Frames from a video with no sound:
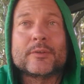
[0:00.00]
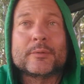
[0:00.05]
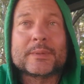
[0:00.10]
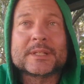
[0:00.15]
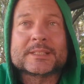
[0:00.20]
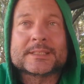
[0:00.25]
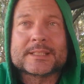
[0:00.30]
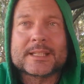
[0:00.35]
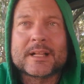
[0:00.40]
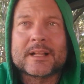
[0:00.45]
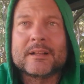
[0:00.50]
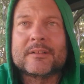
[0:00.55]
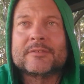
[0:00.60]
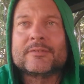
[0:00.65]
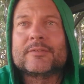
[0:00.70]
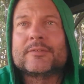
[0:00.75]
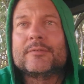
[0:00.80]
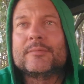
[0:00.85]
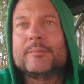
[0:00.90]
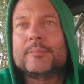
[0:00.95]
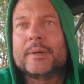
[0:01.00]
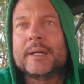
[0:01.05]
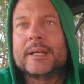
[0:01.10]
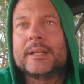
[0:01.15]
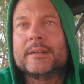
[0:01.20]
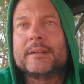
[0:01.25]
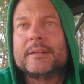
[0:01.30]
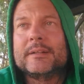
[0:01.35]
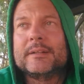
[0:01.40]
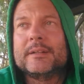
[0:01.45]
for myself. But
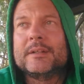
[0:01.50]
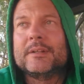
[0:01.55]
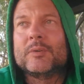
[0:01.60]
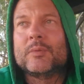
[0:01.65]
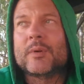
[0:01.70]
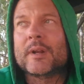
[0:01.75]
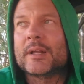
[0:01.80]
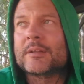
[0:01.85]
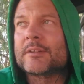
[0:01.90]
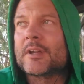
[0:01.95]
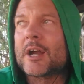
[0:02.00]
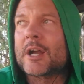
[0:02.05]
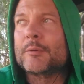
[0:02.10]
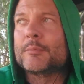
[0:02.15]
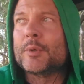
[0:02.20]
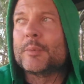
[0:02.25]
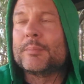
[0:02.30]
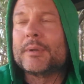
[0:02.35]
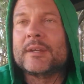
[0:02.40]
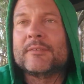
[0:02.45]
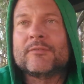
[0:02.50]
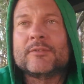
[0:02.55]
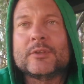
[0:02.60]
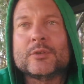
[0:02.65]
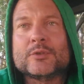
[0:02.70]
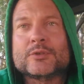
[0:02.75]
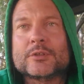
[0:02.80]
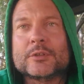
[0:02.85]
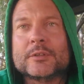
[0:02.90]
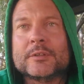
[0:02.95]
when I talk about big
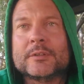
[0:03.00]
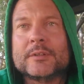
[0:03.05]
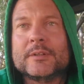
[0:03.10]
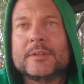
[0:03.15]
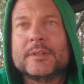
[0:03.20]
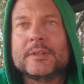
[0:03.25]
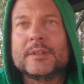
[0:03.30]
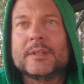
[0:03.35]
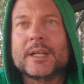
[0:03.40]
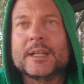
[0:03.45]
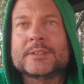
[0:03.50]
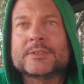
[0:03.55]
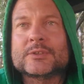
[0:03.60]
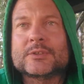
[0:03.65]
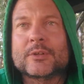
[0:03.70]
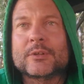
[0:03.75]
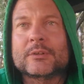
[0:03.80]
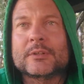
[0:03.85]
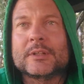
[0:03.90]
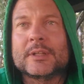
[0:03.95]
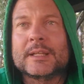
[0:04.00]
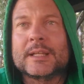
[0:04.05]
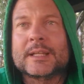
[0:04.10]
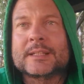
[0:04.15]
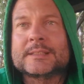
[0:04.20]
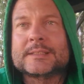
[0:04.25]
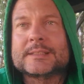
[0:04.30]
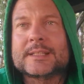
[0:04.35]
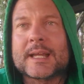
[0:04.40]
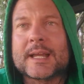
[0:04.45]
future, it certainly
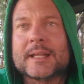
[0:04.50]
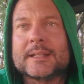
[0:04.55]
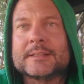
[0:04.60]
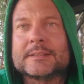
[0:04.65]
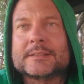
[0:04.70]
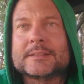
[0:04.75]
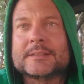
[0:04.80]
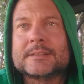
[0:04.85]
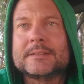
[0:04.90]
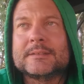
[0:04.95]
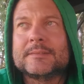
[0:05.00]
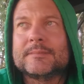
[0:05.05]
extends